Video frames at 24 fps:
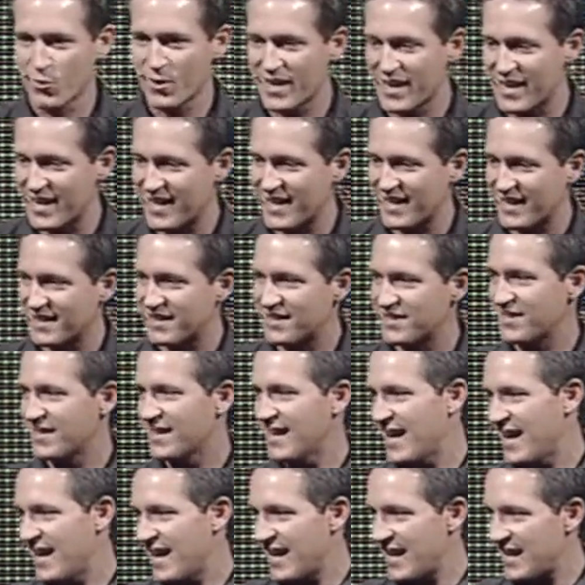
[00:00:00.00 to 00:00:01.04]
reads
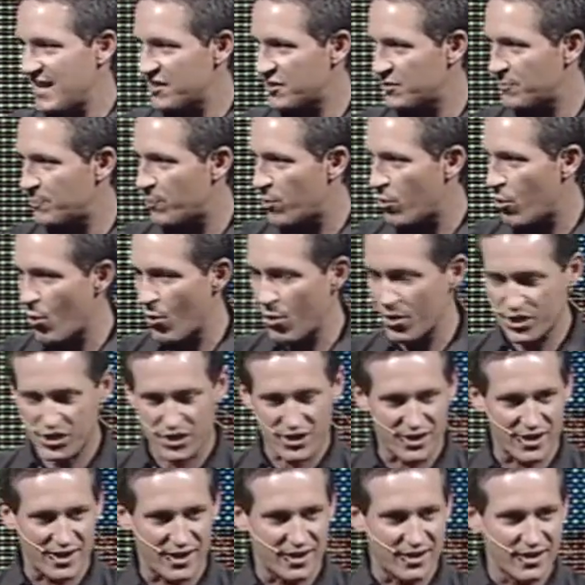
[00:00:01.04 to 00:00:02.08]
his
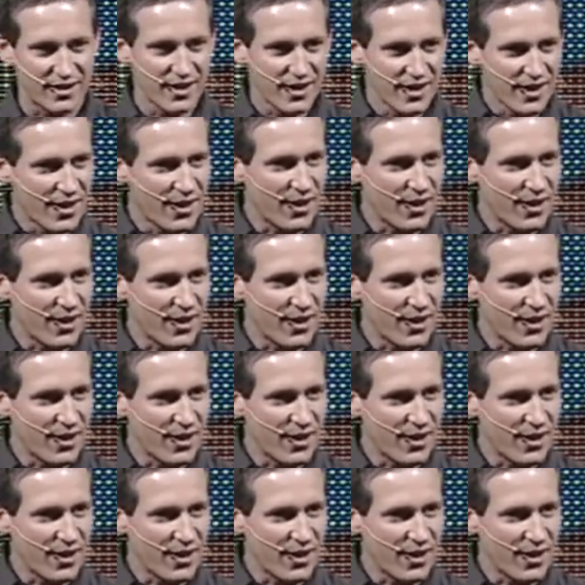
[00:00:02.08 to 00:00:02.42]
portion